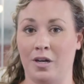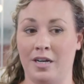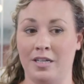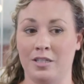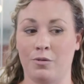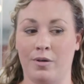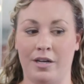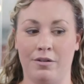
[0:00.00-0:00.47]

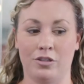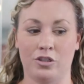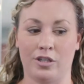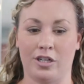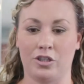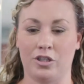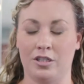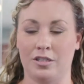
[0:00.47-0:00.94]
is quite
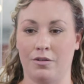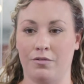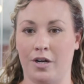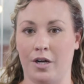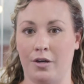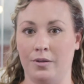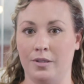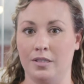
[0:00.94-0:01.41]
restrictions
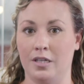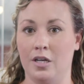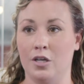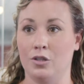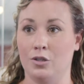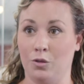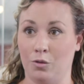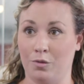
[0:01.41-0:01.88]
around
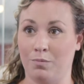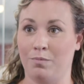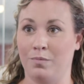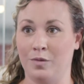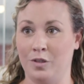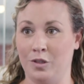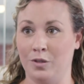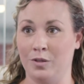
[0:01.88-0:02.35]
don't
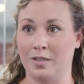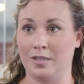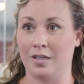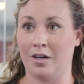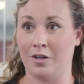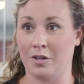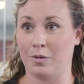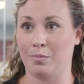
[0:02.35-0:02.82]
use
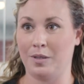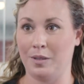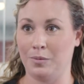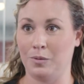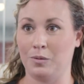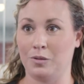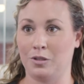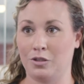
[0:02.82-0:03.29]
other
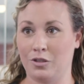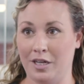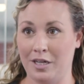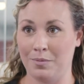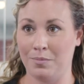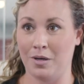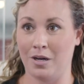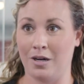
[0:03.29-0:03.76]
people's
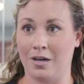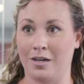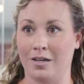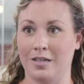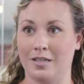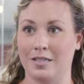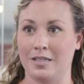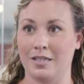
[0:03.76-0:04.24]

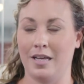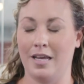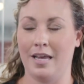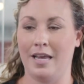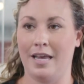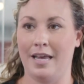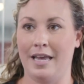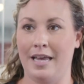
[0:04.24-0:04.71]
trademarks,
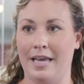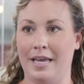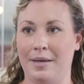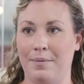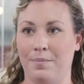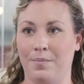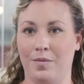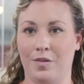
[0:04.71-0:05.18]

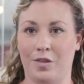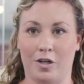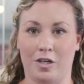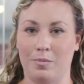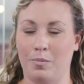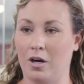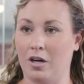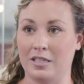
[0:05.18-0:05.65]

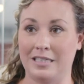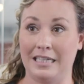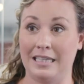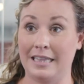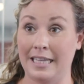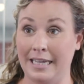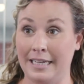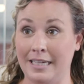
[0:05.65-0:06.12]

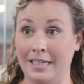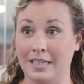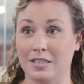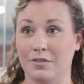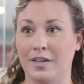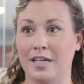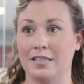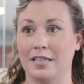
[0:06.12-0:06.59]
third-party
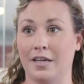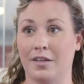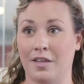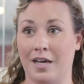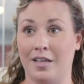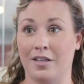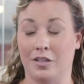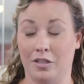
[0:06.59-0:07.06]
links, things like that.